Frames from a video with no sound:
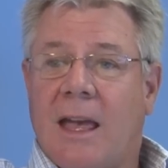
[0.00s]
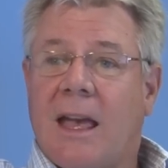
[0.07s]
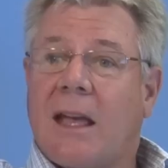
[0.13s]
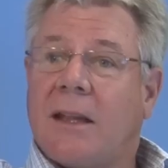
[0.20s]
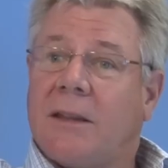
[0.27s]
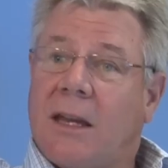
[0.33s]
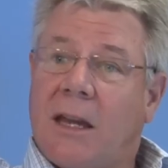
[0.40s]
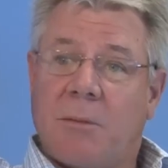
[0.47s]

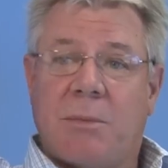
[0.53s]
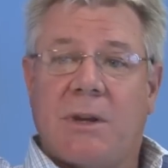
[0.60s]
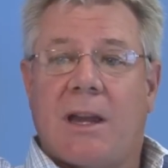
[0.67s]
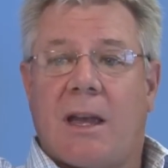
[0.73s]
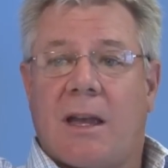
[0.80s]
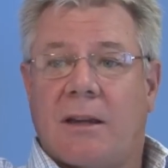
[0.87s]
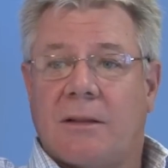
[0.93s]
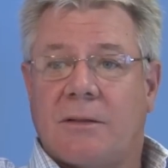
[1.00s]
And the N P
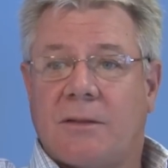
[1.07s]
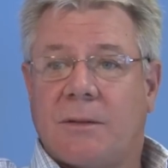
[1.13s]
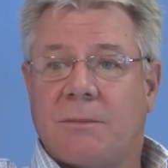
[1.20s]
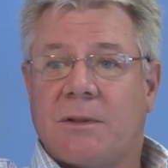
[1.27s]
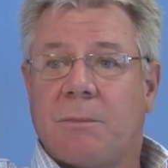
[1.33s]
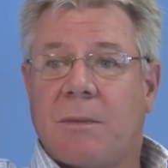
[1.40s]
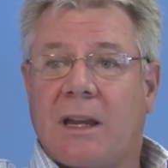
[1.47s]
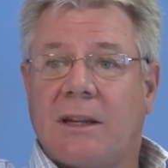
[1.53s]
A, in
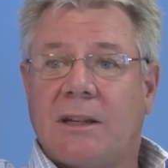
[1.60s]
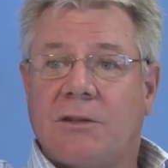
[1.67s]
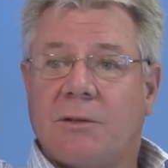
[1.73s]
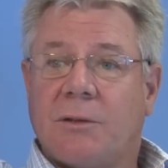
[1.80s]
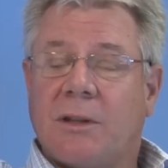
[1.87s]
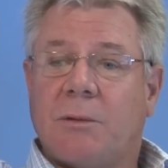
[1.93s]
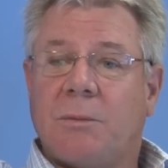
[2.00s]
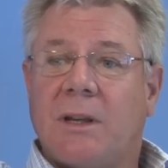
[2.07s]
terms of making
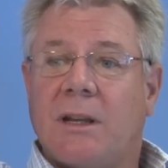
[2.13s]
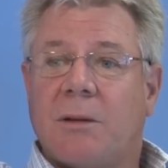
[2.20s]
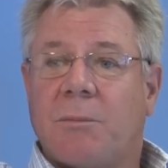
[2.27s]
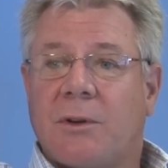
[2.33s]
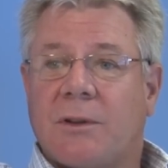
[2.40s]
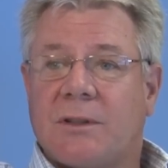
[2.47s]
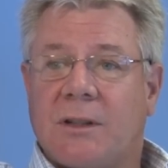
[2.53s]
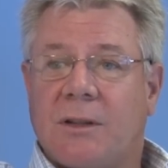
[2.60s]
sure that we get
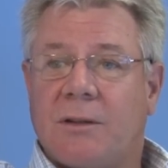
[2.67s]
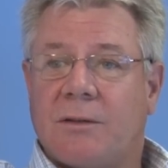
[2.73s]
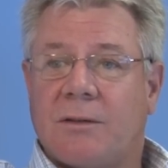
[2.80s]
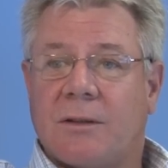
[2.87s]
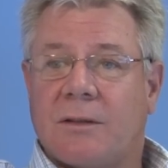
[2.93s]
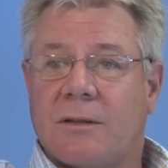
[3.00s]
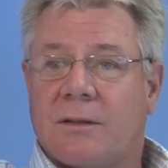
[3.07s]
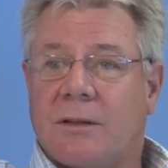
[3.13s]

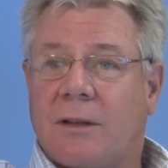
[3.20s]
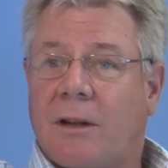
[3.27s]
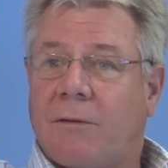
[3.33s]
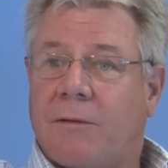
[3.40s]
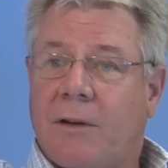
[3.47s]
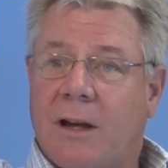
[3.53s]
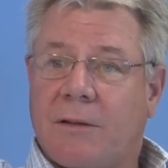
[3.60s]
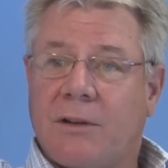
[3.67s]
prosecutions. You know,
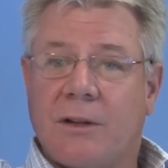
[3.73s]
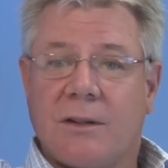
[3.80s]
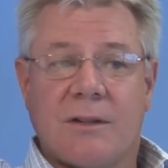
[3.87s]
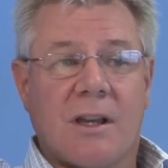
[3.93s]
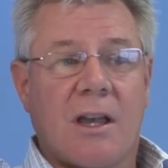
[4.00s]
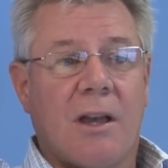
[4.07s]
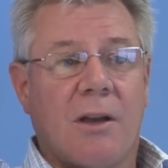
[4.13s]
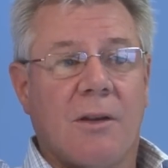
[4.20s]
five
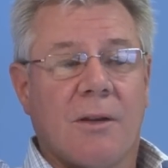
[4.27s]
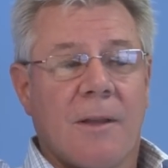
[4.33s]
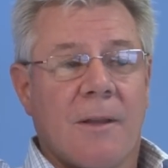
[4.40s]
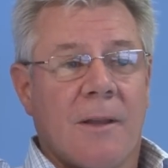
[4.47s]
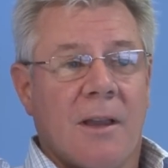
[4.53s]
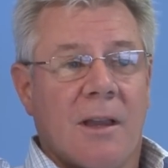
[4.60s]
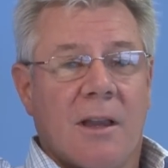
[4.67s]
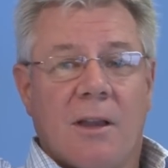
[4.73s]
years ago,
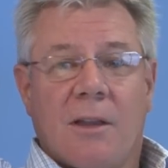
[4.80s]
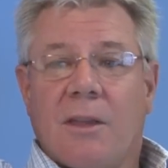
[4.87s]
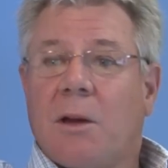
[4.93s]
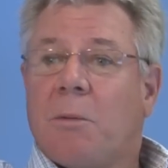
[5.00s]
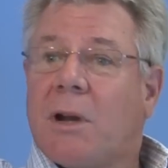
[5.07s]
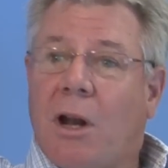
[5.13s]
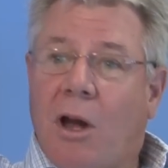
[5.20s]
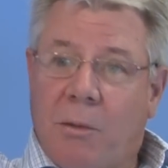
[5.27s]

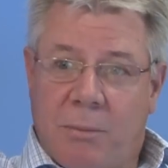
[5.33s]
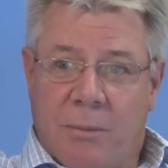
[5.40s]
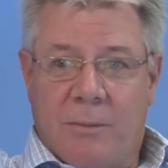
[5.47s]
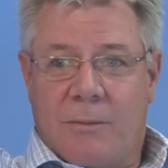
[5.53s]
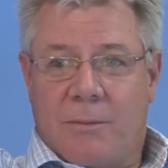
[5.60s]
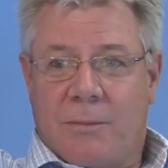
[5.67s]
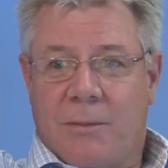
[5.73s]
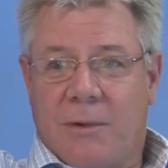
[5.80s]
there were no,
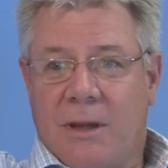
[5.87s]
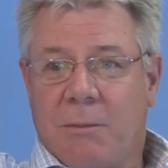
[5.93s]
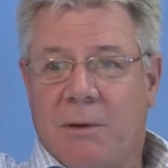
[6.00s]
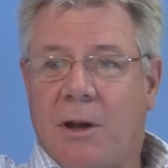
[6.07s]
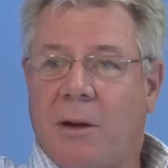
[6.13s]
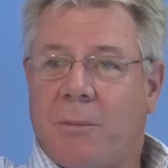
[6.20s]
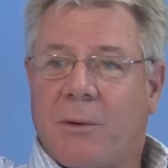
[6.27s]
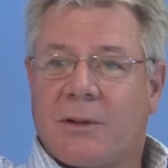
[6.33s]
there
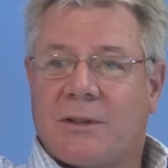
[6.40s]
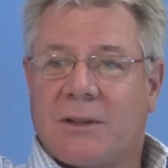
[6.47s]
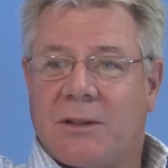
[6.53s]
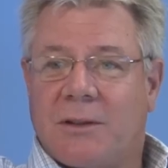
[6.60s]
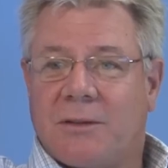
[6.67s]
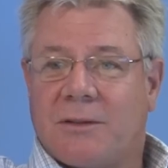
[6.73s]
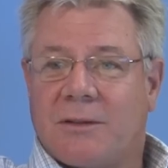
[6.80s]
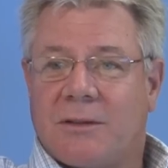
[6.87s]
were no
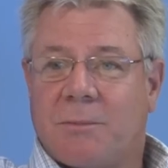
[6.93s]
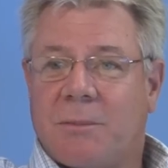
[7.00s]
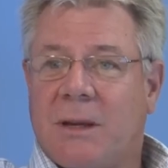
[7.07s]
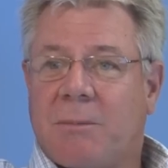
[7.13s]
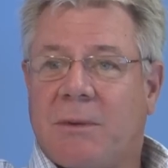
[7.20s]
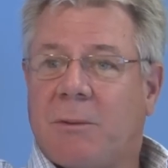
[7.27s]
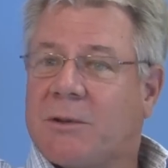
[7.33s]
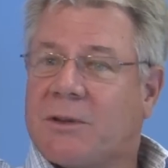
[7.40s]
prosecutions.
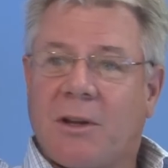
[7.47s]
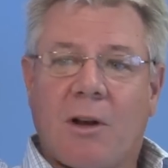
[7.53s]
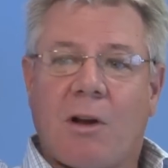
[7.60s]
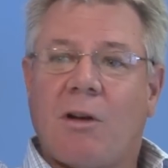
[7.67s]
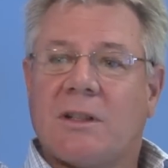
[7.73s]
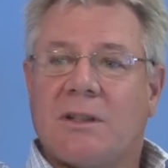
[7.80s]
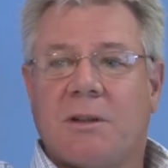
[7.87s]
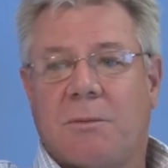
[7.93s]
People, there was no
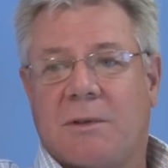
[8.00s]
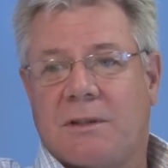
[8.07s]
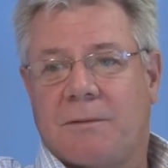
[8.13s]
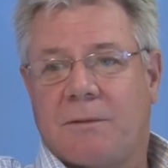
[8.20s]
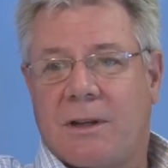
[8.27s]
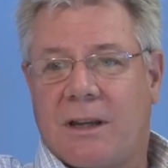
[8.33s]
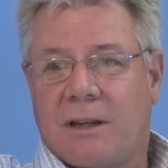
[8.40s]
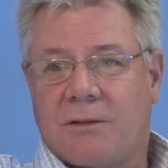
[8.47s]
consequence
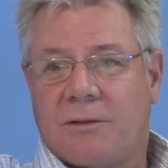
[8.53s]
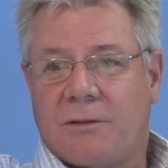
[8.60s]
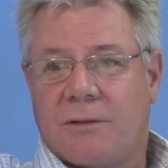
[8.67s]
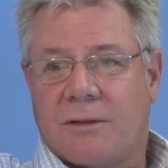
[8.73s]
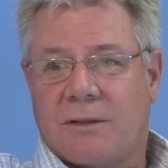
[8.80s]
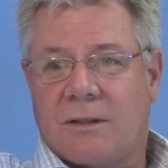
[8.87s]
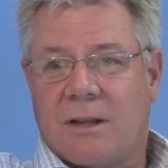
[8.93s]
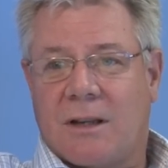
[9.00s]
for cash and
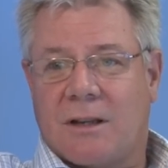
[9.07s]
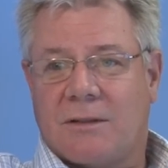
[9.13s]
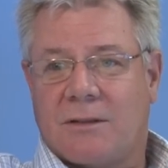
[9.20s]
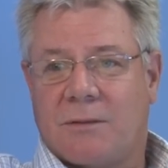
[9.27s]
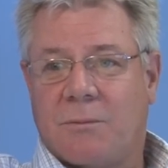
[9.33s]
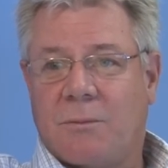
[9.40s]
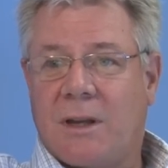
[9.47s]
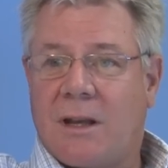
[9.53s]
transit
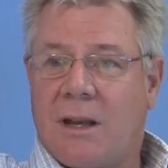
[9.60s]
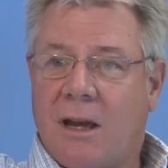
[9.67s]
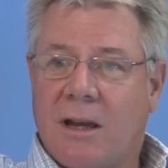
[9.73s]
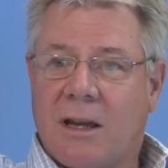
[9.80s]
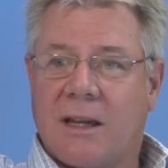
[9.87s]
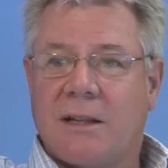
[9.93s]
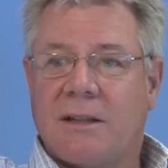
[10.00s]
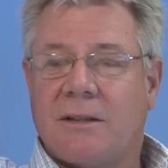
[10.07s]
heists. We are
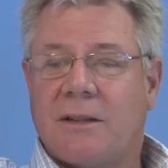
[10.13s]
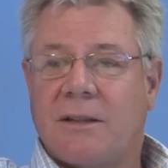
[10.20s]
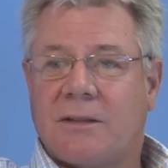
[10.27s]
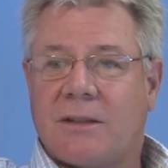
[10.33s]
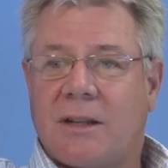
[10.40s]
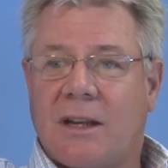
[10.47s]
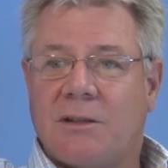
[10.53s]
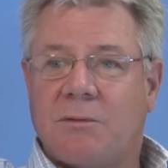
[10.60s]
now getting to the
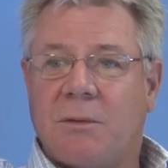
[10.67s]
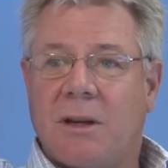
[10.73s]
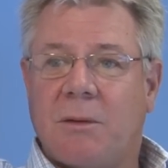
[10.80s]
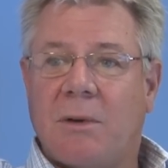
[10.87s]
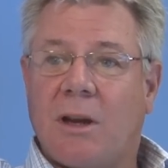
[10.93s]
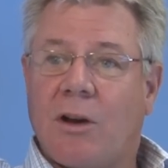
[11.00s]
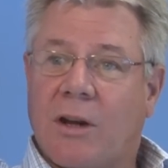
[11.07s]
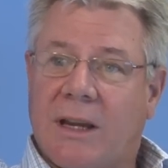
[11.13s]
stage where
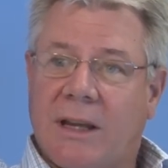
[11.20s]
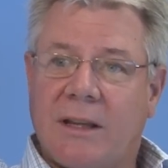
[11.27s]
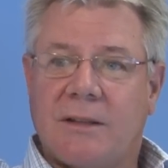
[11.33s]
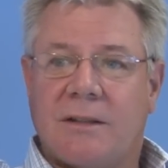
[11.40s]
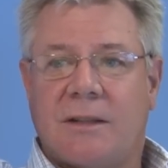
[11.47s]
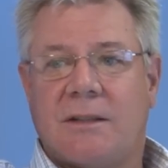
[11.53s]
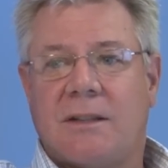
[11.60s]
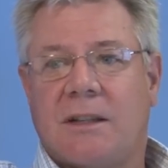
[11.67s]
we are
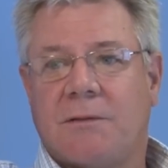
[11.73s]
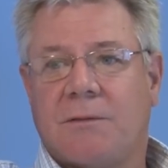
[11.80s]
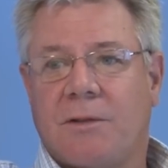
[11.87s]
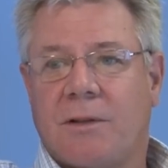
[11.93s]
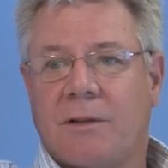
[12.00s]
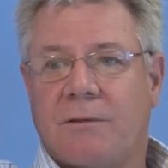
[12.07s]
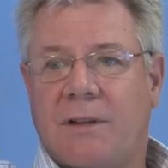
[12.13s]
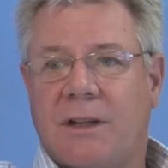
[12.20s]
getting
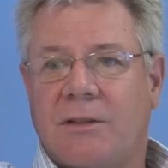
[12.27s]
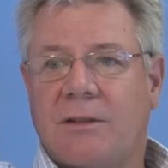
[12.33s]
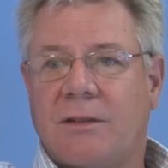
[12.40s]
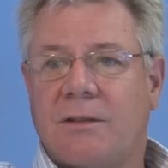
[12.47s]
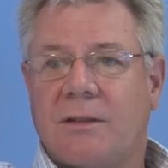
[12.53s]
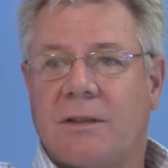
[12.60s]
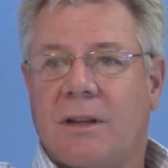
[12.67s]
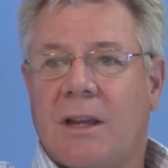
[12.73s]
successful
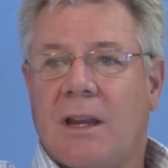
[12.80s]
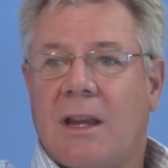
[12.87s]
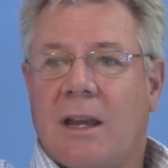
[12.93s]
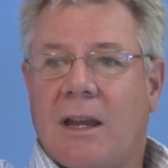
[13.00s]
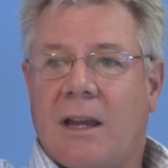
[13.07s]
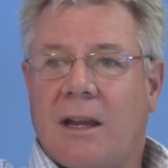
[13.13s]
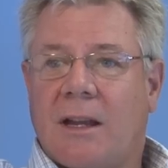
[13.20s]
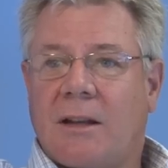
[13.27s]
convictions,
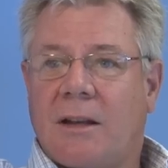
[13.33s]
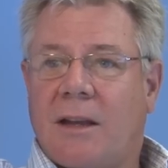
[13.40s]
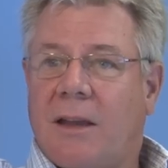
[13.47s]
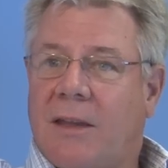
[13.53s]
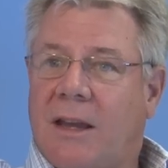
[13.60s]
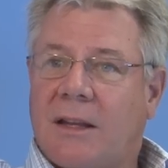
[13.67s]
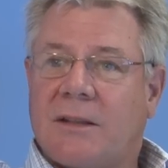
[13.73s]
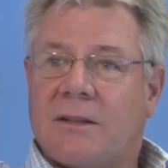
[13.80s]
and
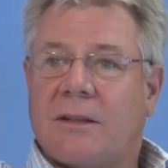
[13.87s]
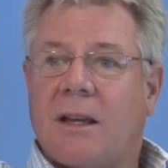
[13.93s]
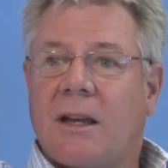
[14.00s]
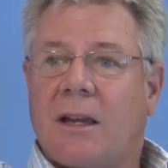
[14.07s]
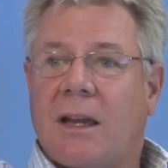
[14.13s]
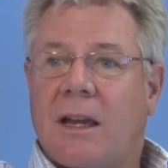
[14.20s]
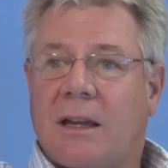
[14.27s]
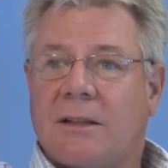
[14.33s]
uh, that is
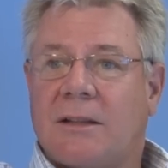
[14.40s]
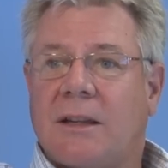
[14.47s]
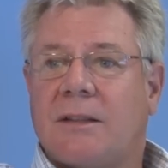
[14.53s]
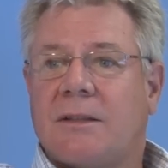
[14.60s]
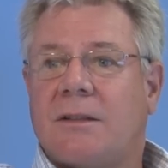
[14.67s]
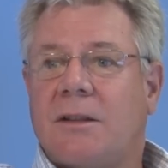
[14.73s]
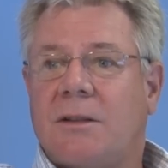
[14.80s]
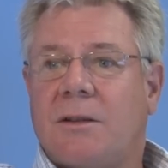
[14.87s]
now acting
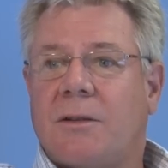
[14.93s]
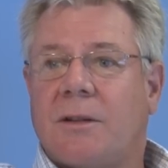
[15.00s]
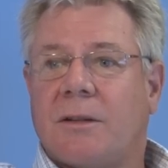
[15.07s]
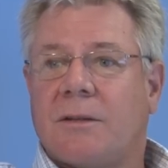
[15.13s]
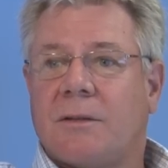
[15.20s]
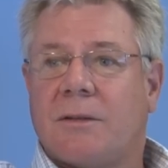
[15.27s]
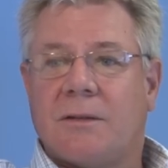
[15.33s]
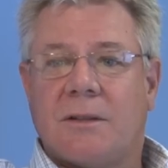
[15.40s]
as
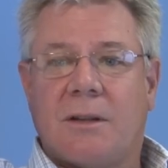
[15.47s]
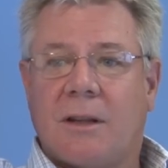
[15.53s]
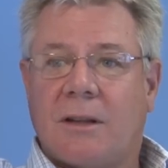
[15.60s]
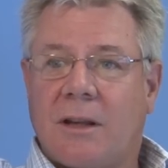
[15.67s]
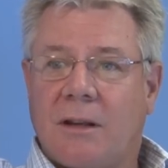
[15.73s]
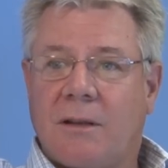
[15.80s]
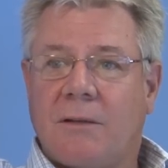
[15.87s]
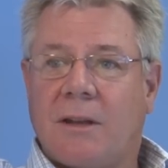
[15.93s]
deterrent, because you know,
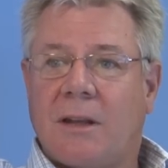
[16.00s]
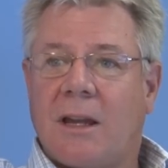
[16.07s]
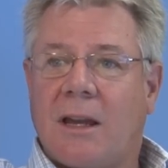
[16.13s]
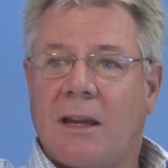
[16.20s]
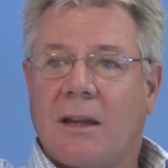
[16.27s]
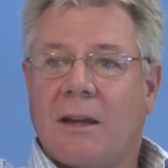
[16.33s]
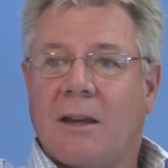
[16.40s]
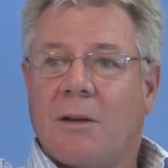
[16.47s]
at the end of the
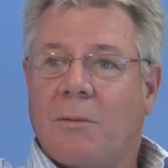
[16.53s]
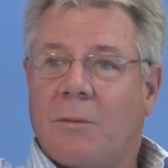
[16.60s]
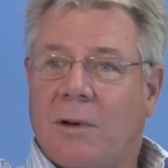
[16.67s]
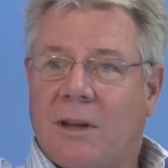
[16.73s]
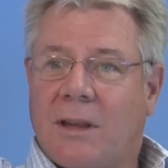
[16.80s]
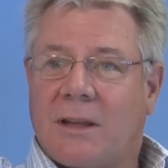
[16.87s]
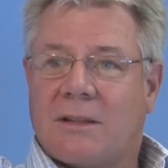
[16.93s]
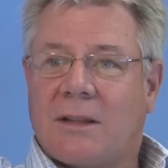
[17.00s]
day,
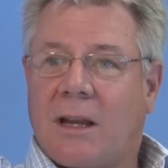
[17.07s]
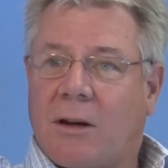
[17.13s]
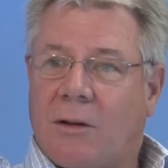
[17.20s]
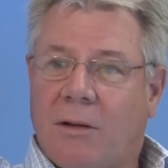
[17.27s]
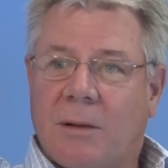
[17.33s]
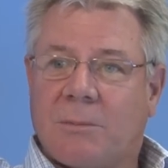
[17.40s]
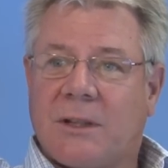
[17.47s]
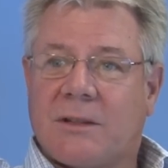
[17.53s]
what do they say?
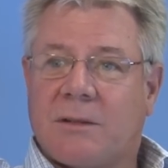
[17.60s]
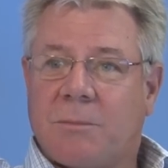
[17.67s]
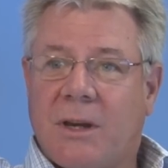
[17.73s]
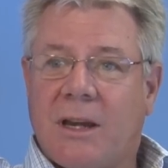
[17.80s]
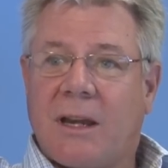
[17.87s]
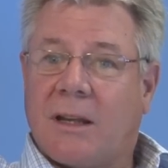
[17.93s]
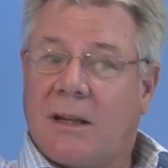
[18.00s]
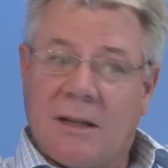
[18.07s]
Crime doesn't
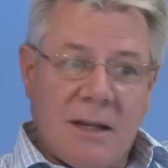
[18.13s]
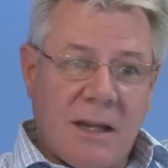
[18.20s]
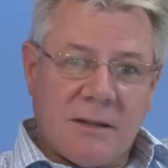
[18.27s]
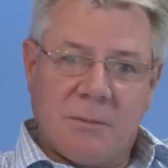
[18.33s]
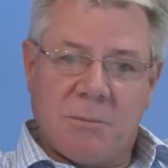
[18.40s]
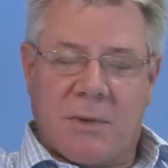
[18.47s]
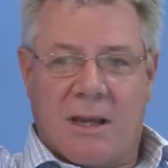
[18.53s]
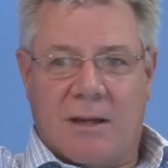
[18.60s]
pay, and it
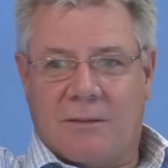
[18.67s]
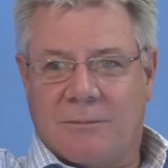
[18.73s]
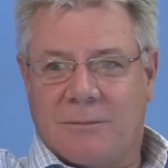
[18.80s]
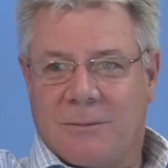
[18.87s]
doesn't pay.